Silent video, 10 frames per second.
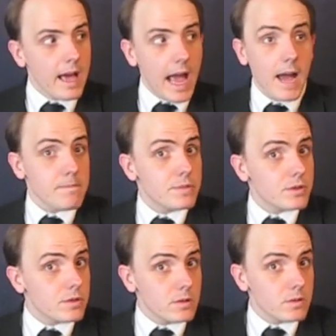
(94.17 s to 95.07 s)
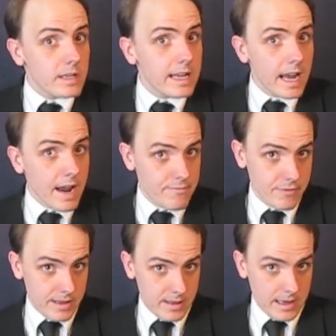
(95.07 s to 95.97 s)
absolutely
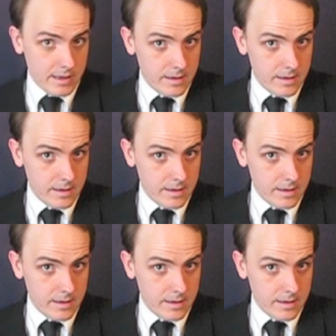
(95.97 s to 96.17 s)
everything